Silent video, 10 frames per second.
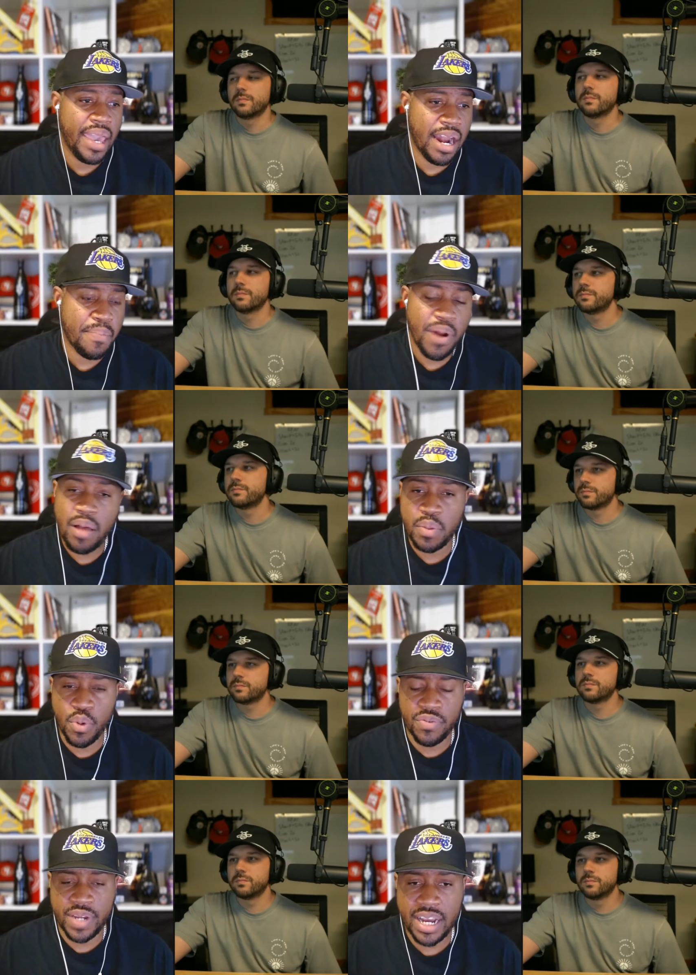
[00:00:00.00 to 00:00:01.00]
Speaker 1: And I'm probably
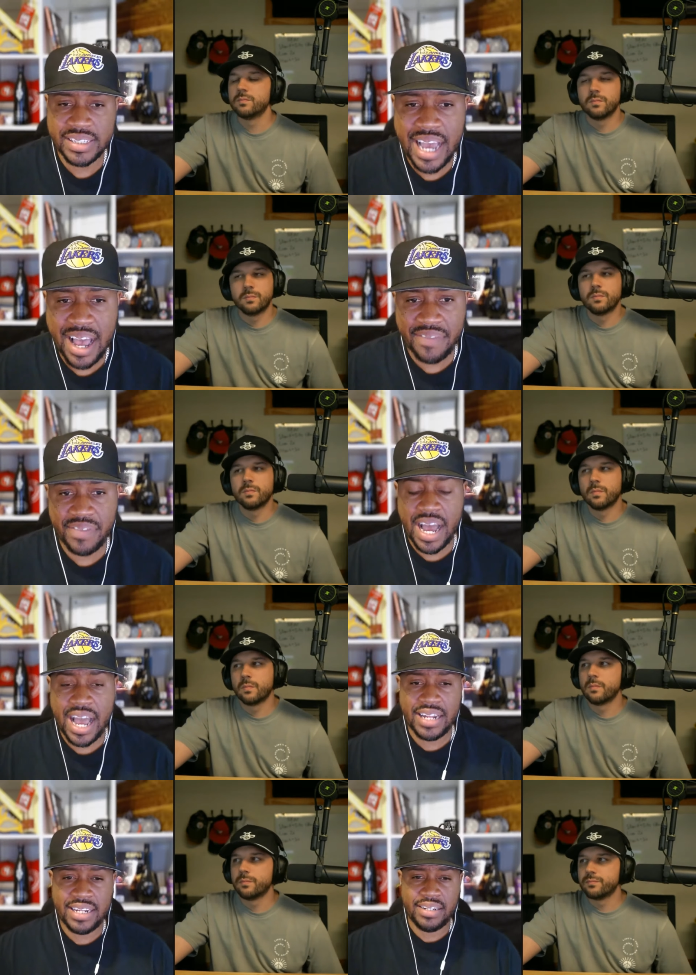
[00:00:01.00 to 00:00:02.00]
moving down because I have,
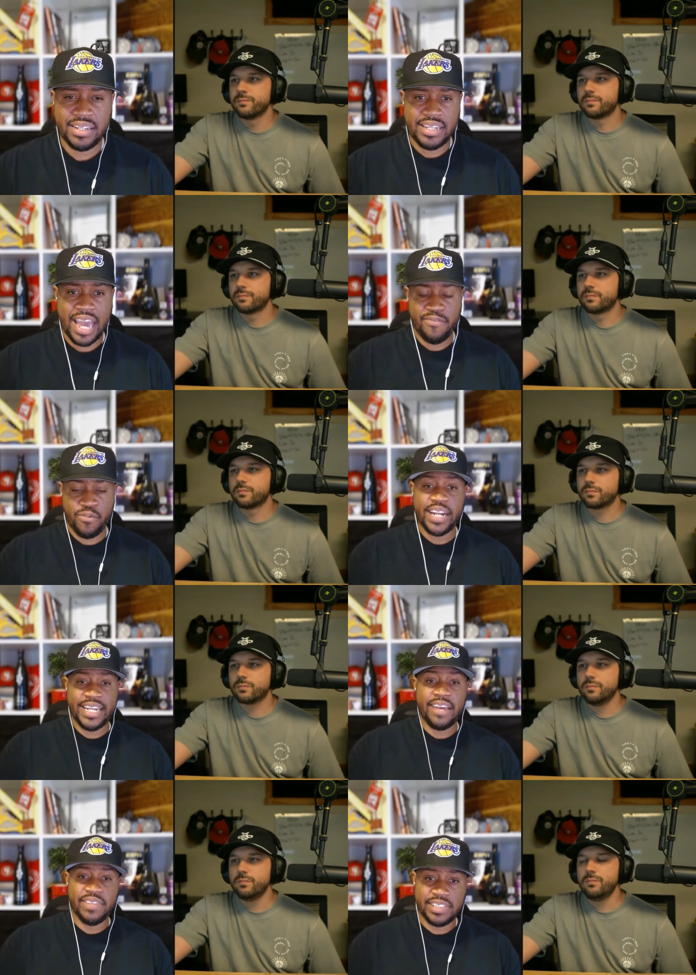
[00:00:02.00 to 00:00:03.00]
I have Ray
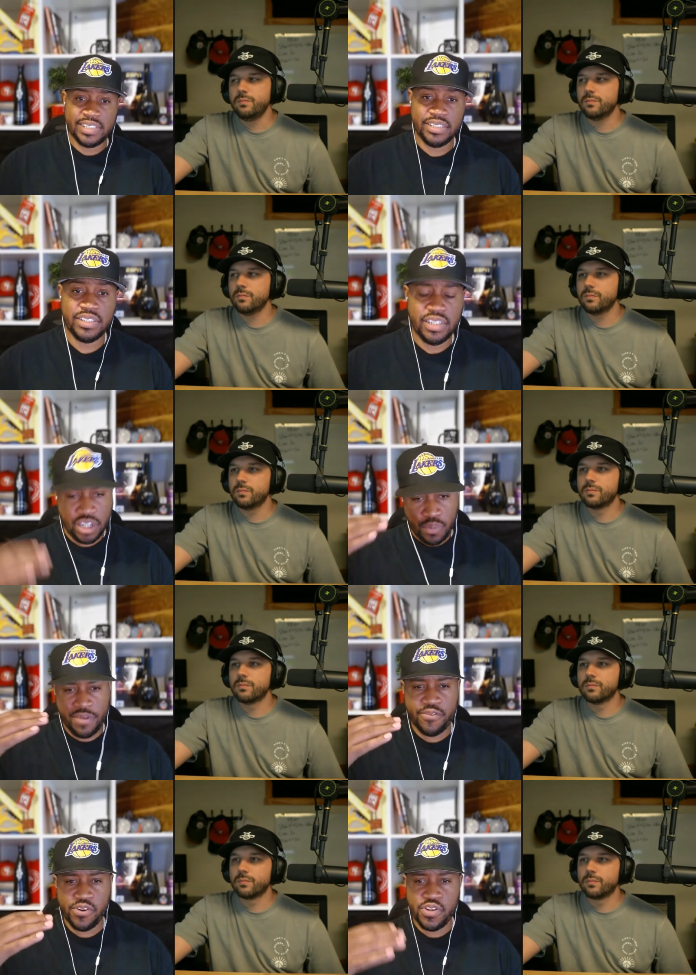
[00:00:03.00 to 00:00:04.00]
Davis still a little
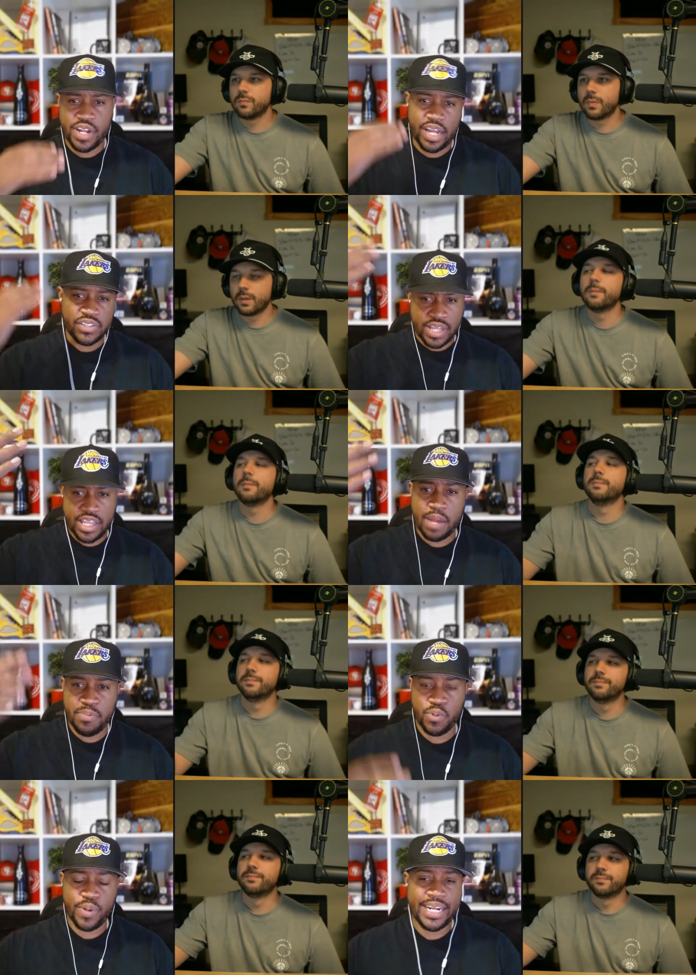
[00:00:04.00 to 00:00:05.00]
bit further down. So I think I
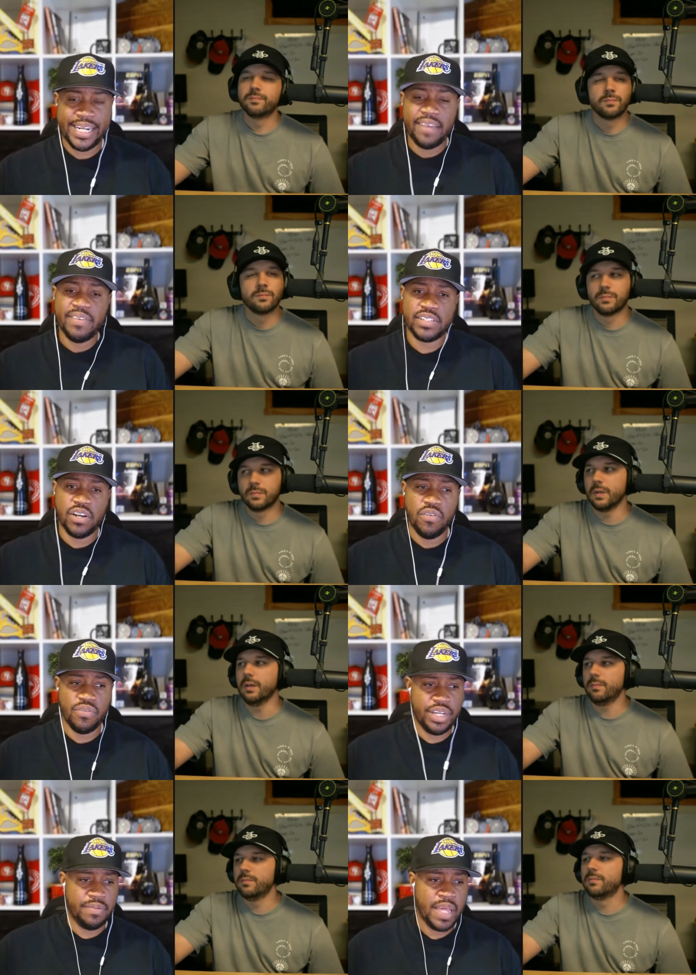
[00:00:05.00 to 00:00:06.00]
put Ray Davis
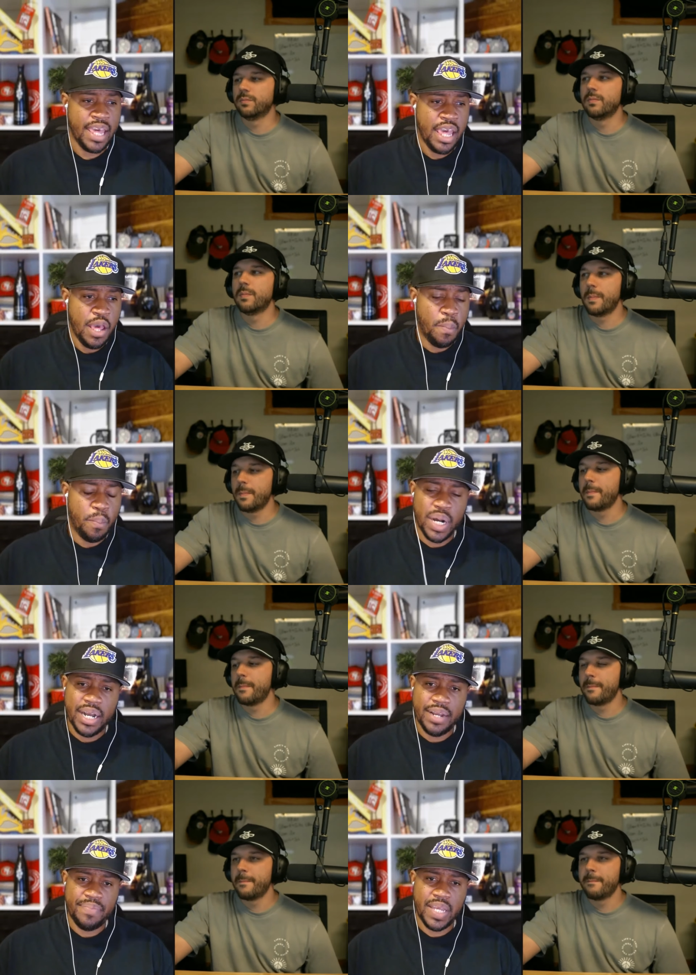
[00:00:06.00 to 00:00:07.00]
over him.
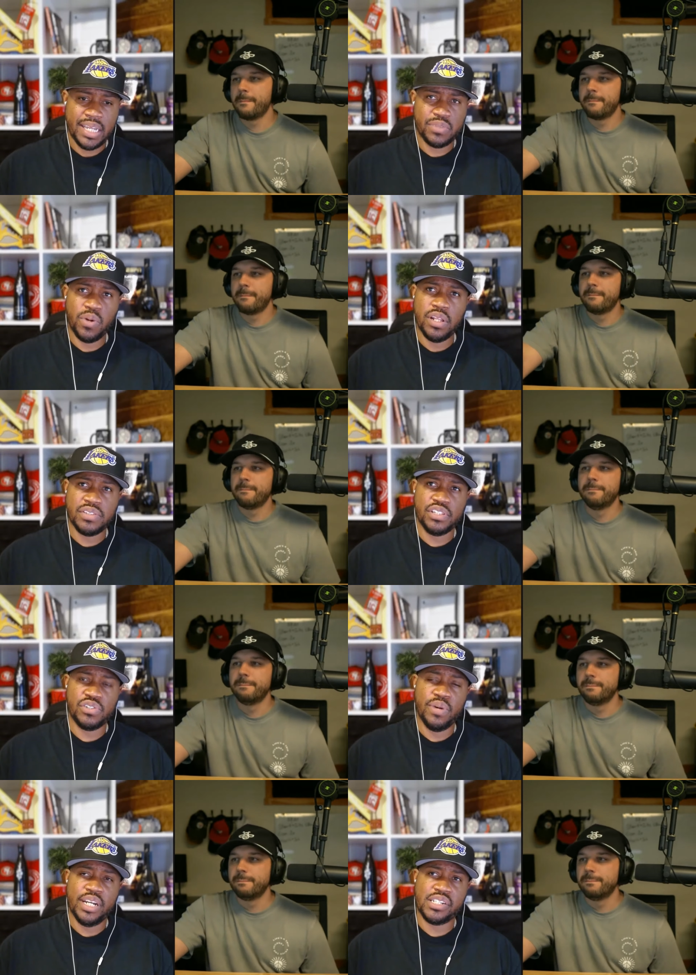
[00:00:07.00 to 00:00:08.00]
But it's one of those
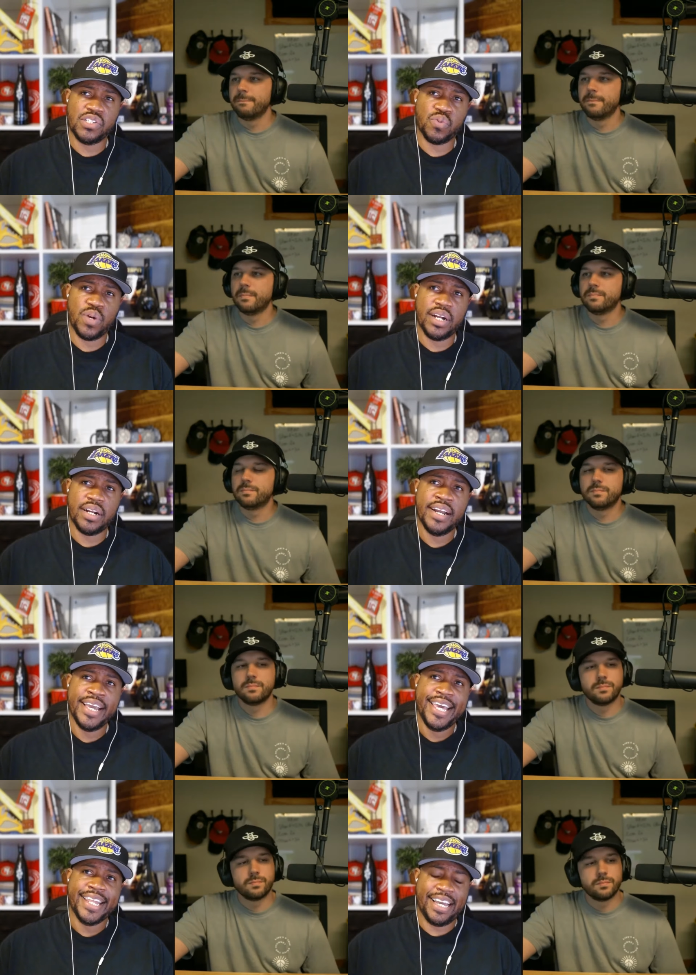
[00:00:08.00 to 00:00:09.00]
situations where,
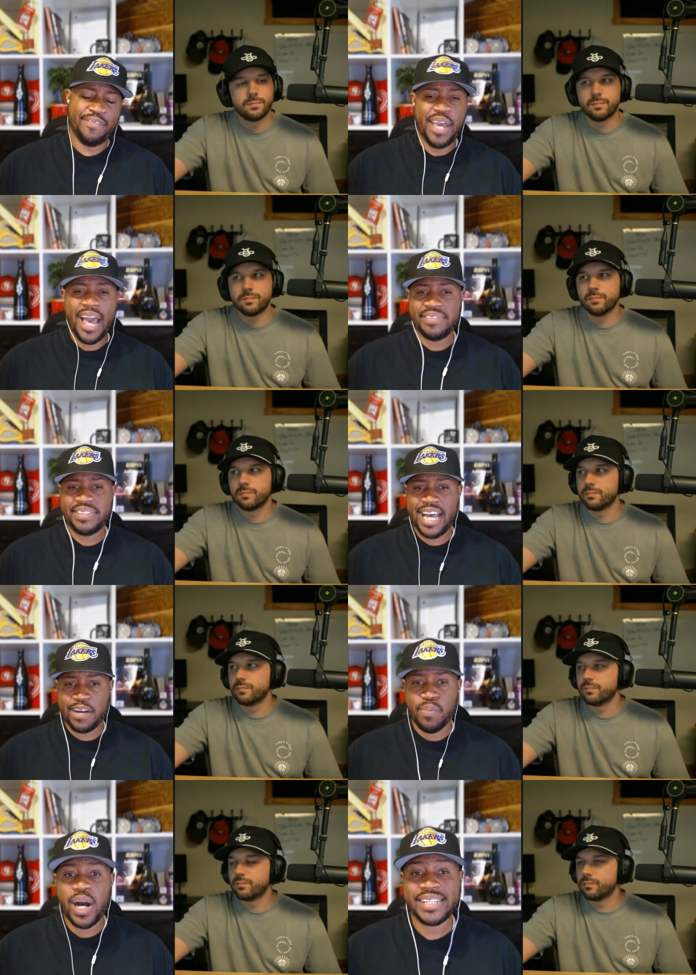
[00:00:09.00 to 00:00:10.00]
like, if you have
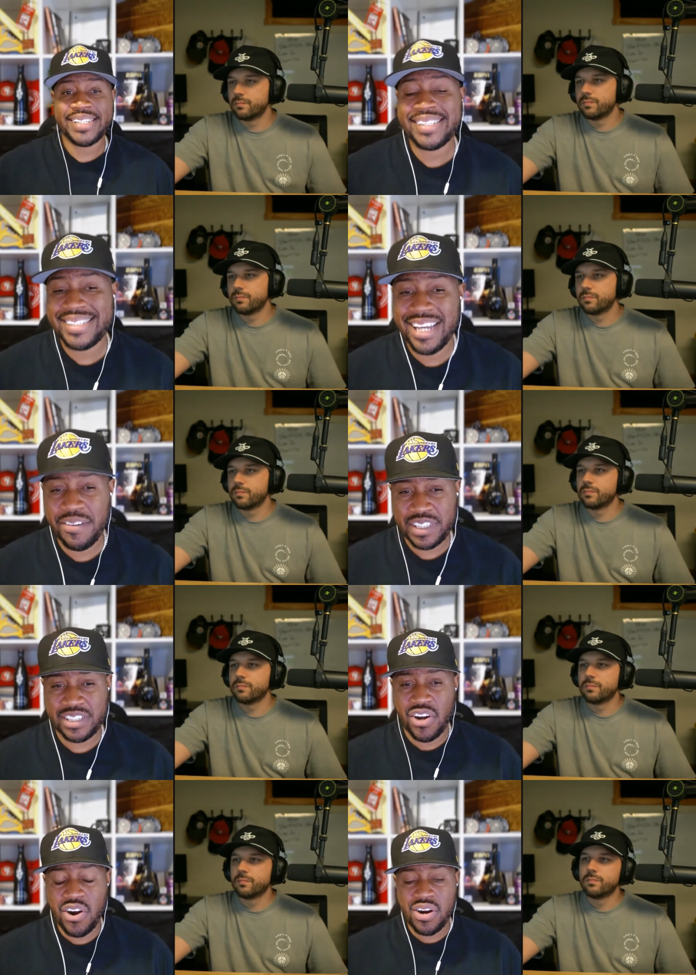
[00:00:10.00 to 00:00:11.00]
Zack Moss, it's a tough
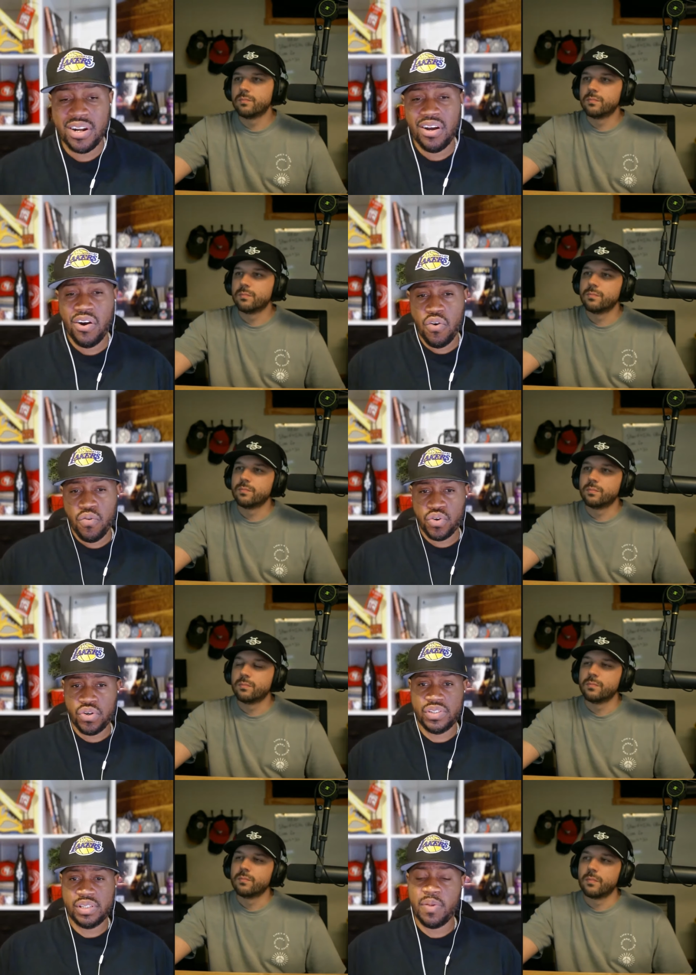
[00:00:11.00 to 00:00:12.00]
start
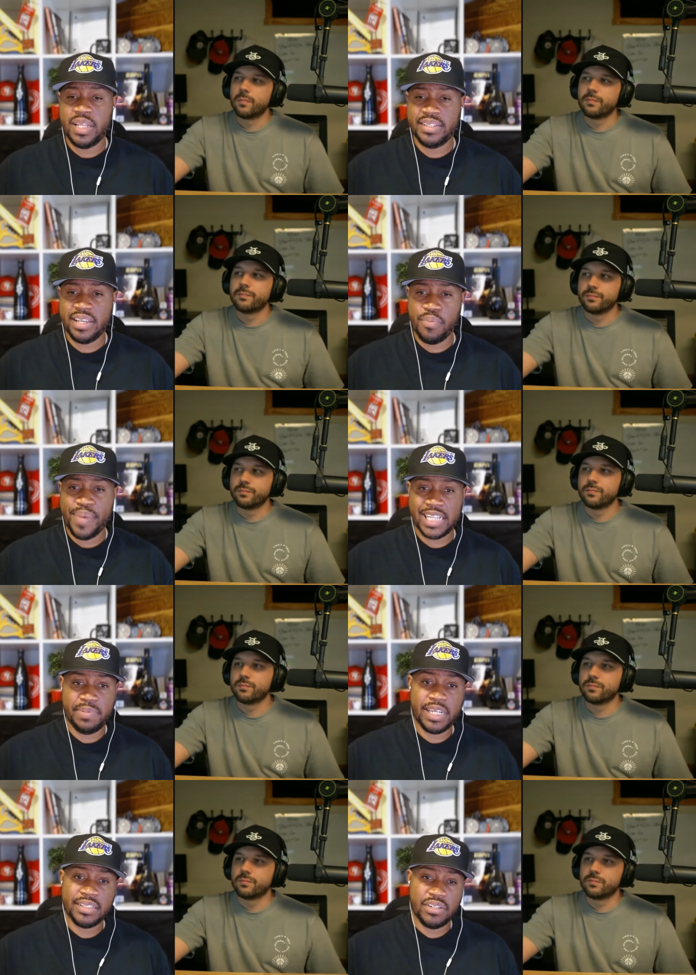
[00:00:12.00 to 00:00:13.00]
over some of these other
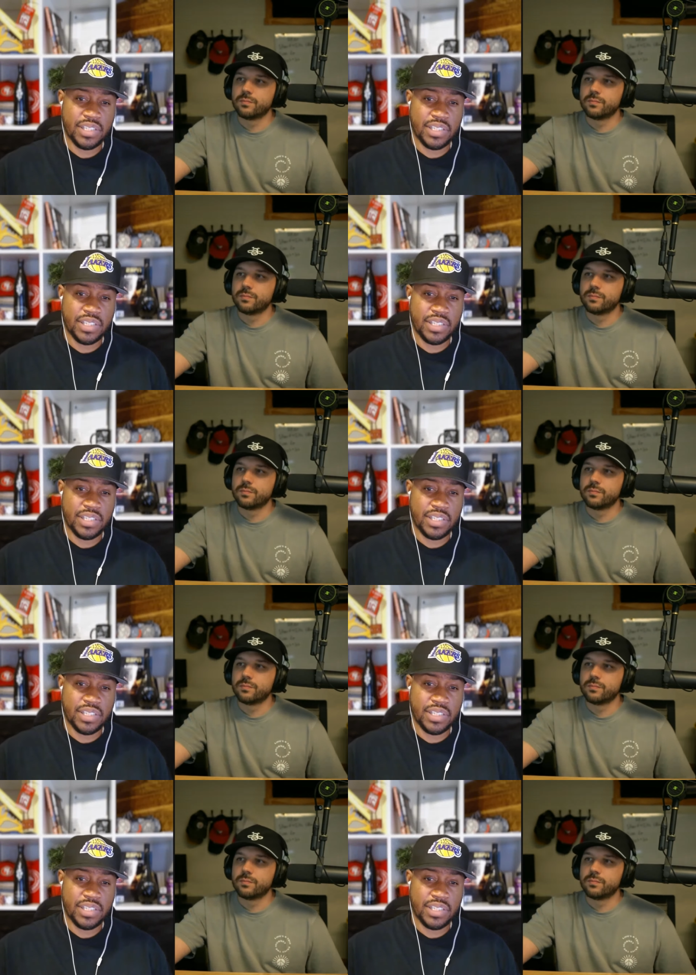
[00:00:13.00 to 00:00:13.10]
backs because